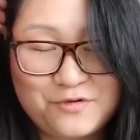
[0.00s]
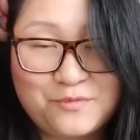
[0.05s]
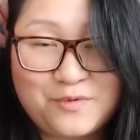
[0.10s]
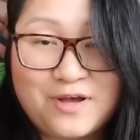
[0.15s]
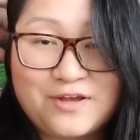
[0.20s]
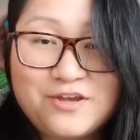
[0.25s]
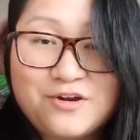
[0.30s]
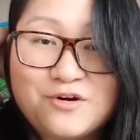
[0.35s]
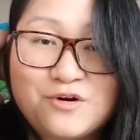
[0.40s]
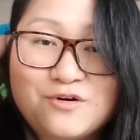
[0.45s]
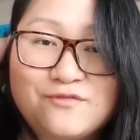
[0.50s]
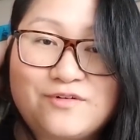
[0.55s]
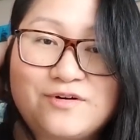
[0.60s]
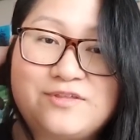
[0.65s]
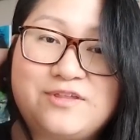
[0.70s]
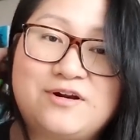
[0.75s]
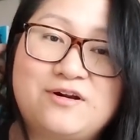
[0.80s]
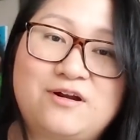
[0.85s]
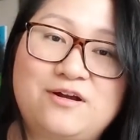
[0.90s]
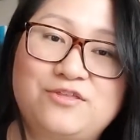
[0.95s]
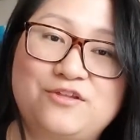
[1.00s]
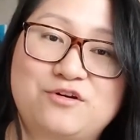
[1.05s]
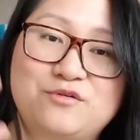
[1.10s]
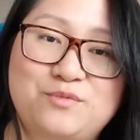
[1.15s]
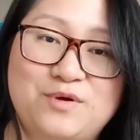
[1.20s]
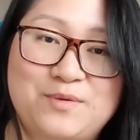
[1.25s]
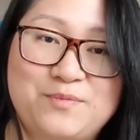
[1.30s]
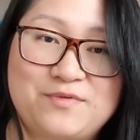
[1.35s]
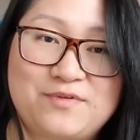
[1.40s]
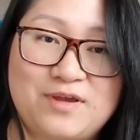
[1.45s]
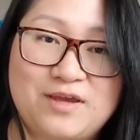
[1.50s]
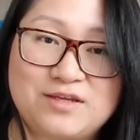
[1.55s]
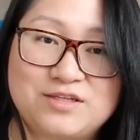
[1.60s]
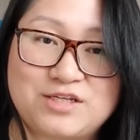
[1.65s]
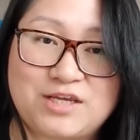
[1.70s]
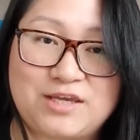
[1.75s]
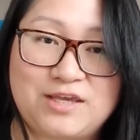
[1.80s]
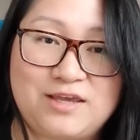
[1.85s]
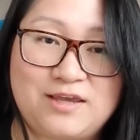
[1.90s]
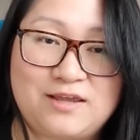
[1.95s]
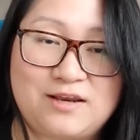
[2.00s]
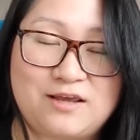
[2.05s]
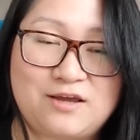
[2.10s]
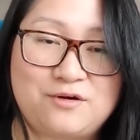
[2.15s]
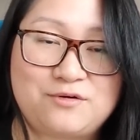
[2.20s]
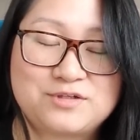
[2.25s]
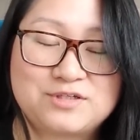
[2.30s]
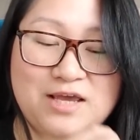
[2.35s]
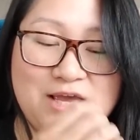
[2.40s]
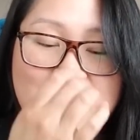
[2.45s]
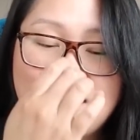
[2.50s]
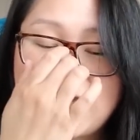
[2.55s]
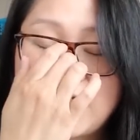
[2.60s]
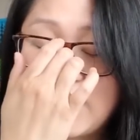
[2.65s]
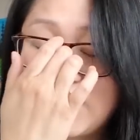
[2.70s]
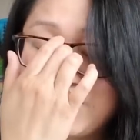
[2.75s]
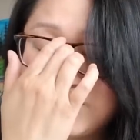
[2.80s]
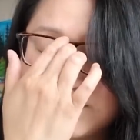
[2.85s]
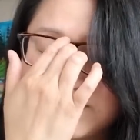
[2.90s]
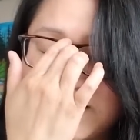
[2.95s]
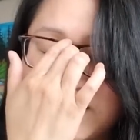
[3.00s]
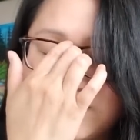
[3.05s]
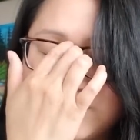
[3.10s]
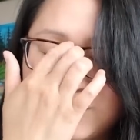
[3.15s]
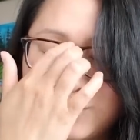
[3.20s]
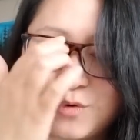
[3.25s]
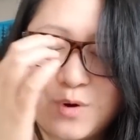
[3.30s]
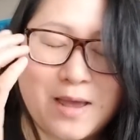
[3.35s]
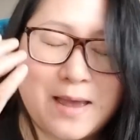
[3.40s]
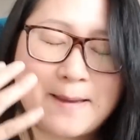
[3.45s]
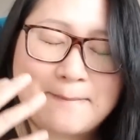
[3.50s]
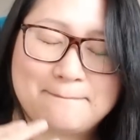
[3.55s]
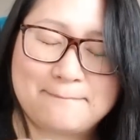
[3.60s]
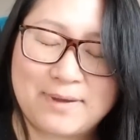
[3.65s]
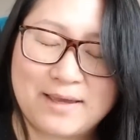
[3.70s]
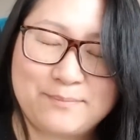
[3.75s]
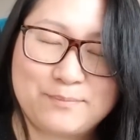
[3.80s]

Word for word: while you're over there on their website checking it out, I will tell you my